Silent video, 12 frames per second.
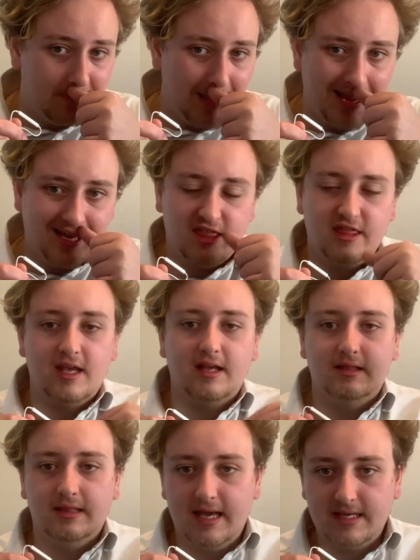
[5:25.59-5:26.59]

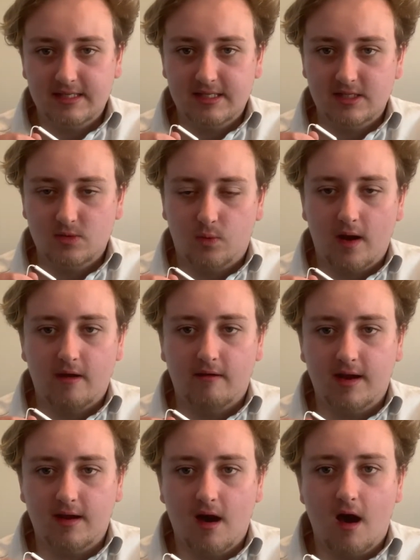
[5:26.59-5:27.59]
Anything less, we're
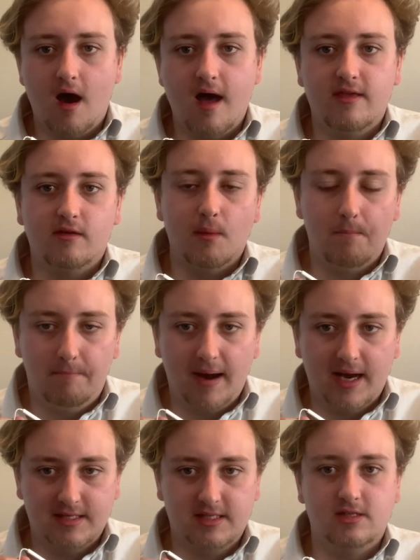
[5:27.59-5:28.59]
in either a
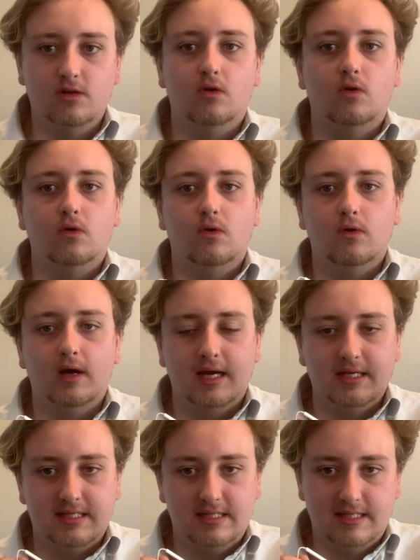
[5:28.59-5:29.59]
bust or
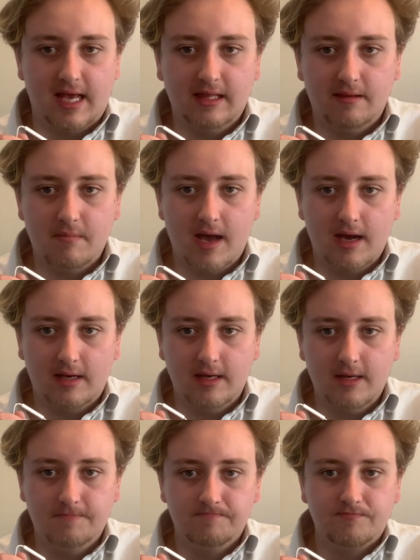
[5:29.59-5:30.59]
a seller
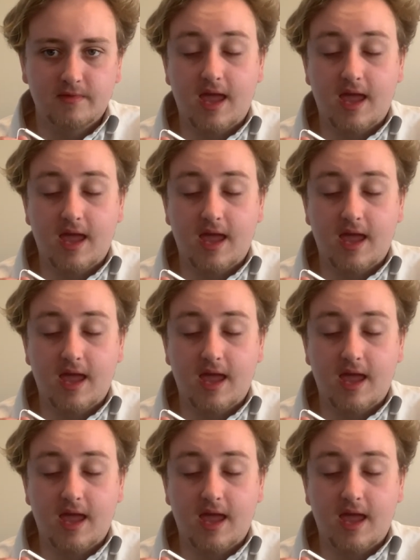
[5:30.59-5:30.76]
market,